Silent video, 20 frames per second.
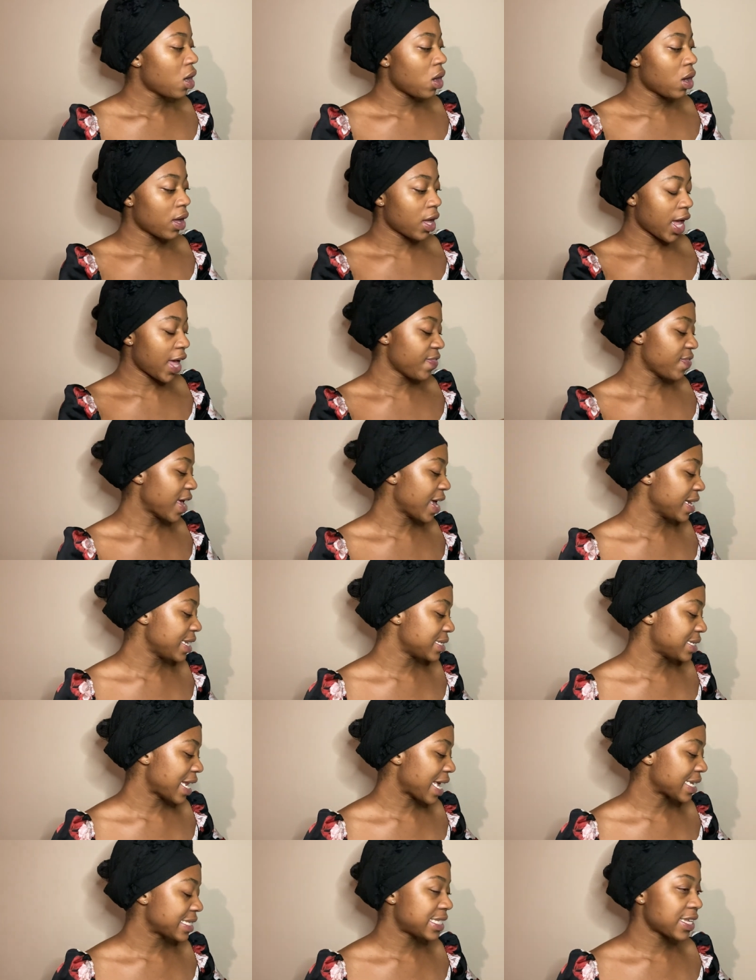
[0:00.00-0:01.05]
and that is
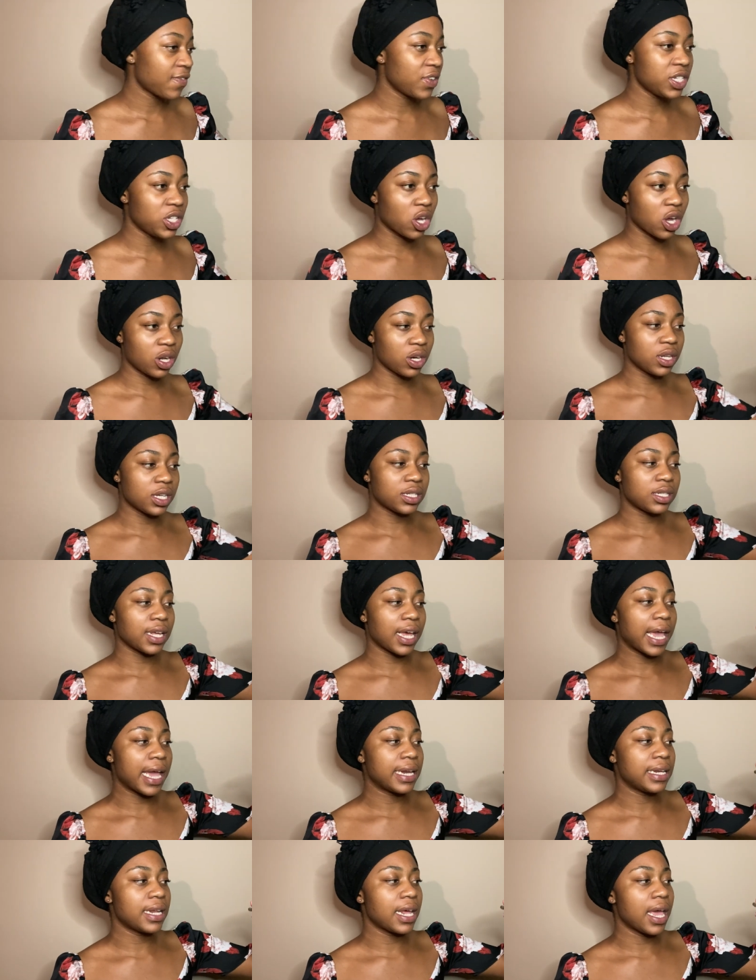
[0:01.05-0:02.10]
like $7
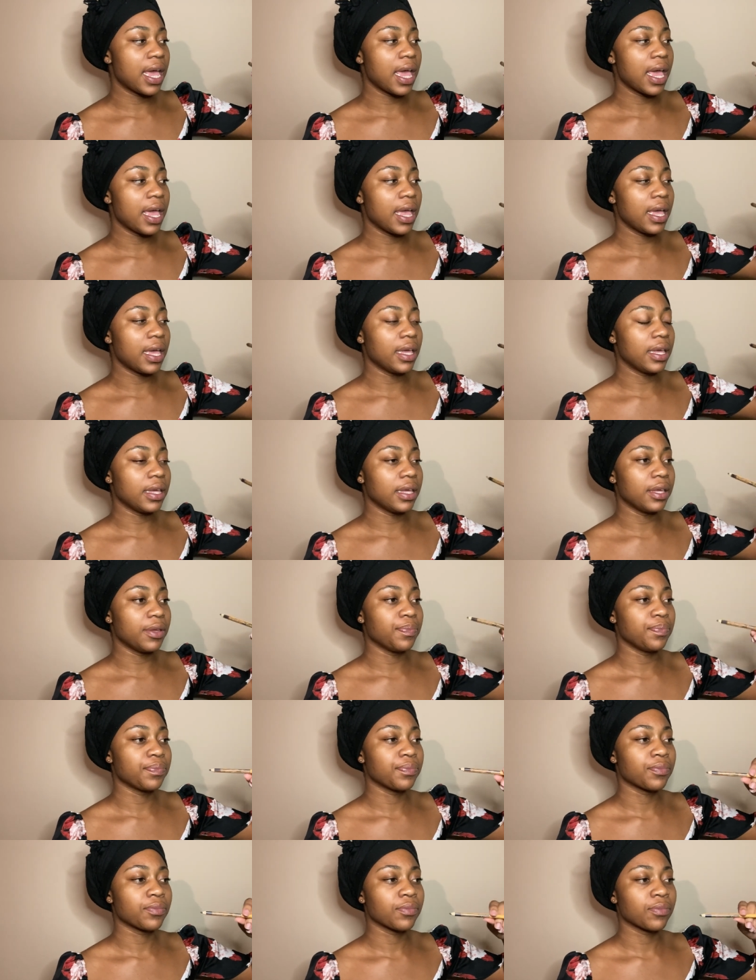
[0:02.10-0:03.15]
at a
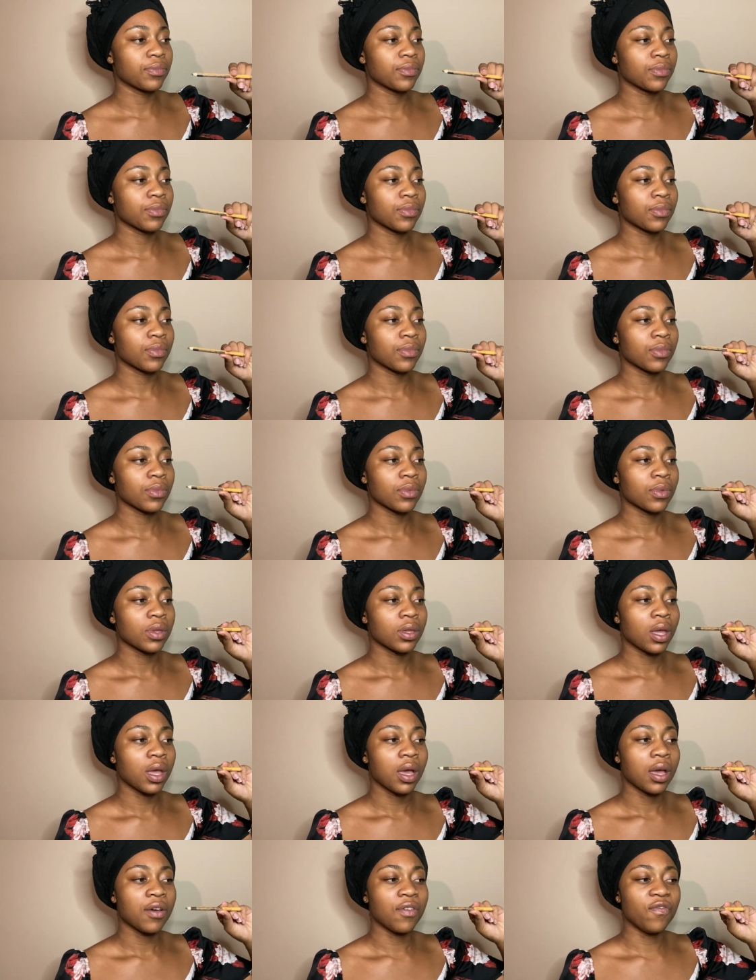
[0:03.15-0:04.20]

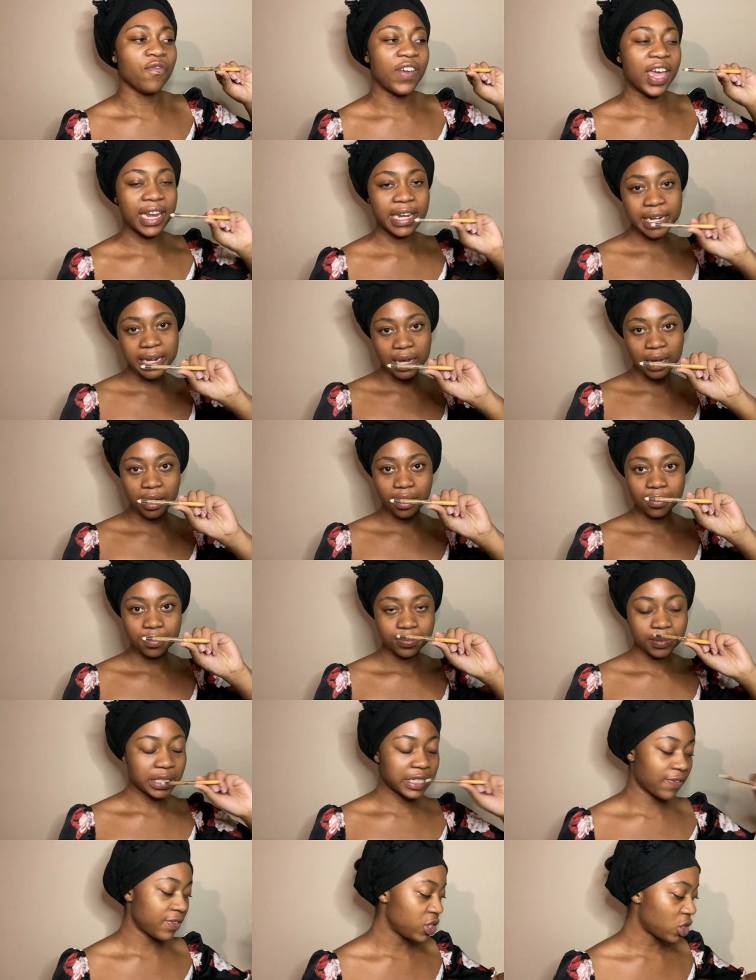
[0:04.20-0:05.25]
vendor.
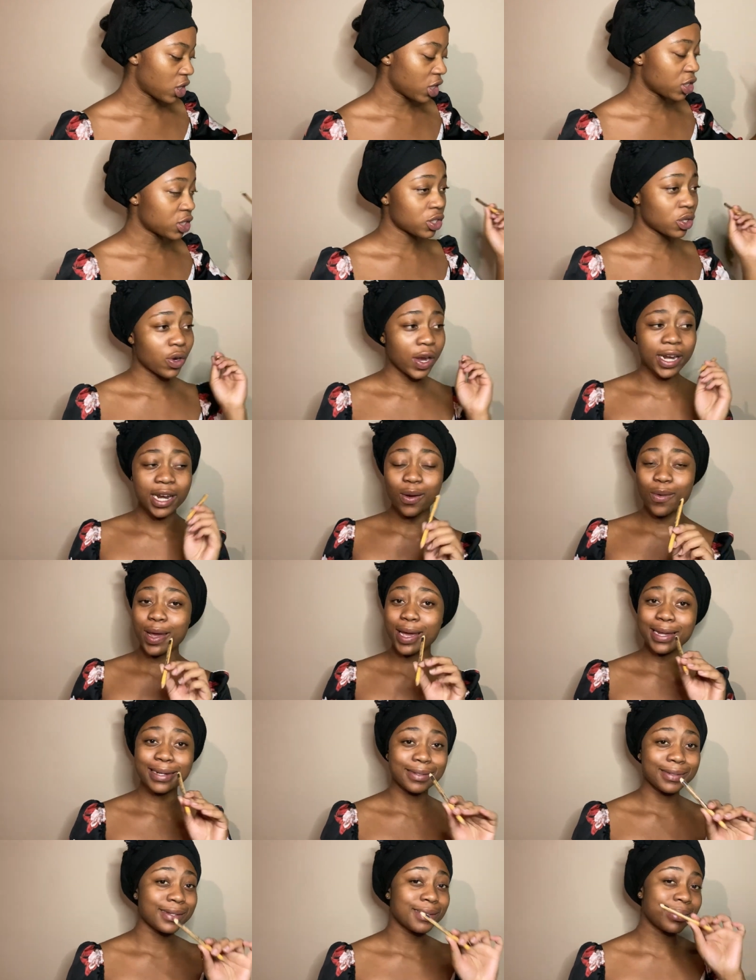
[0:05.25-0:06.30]
$7. So right now we're
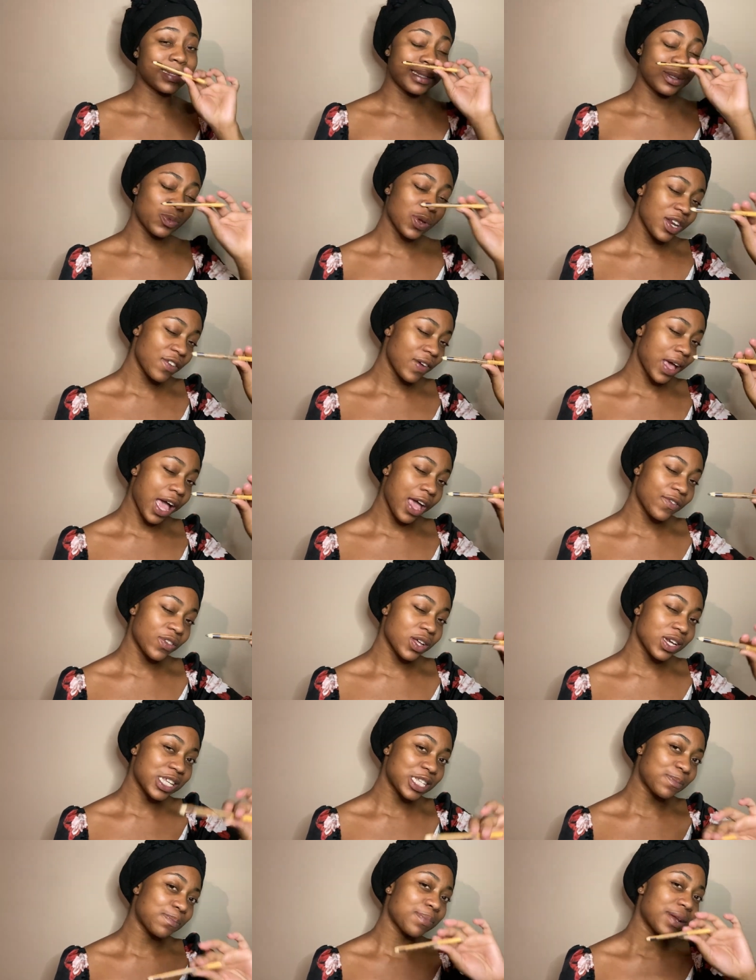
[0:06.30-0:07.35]
at
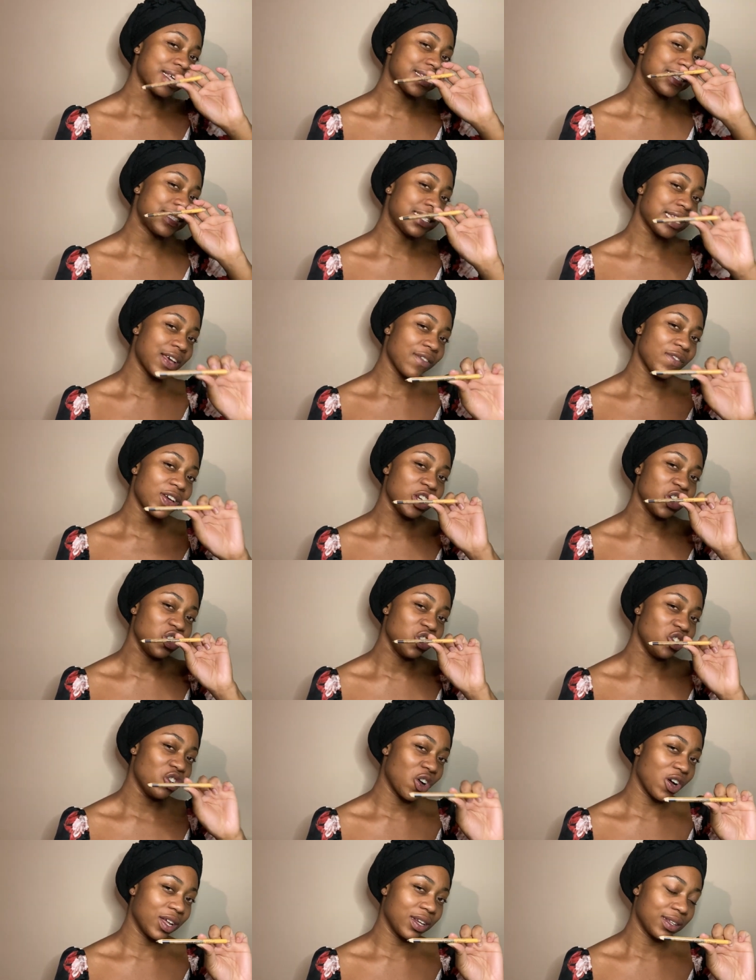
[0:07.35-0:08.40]
$25 plus
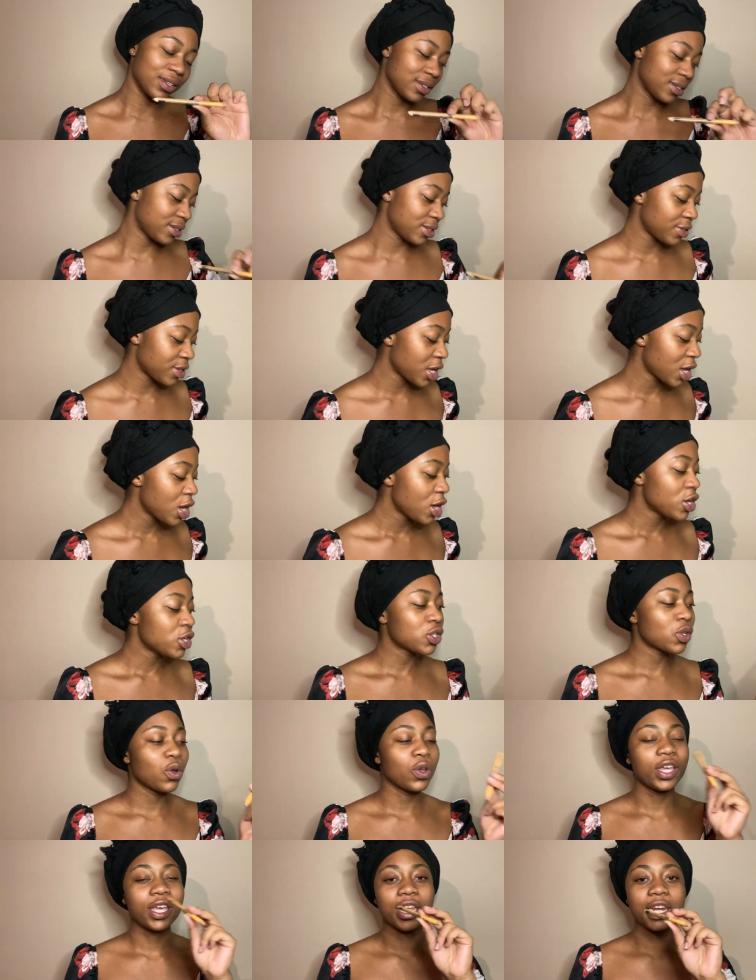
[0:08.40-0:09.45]
$7. So
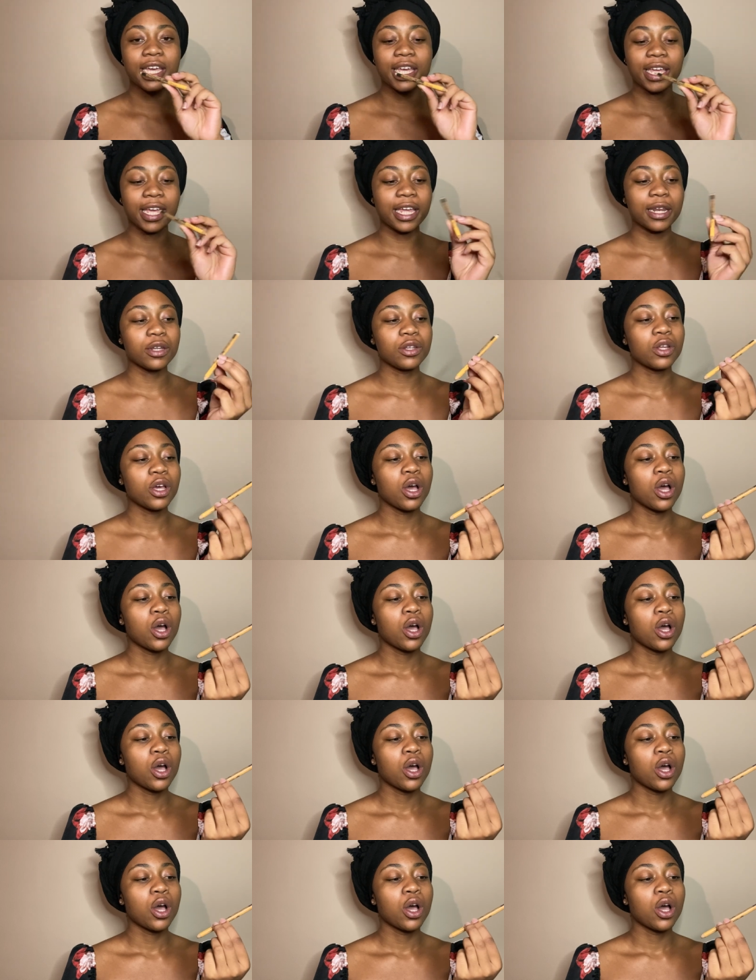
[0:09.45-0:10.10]
you get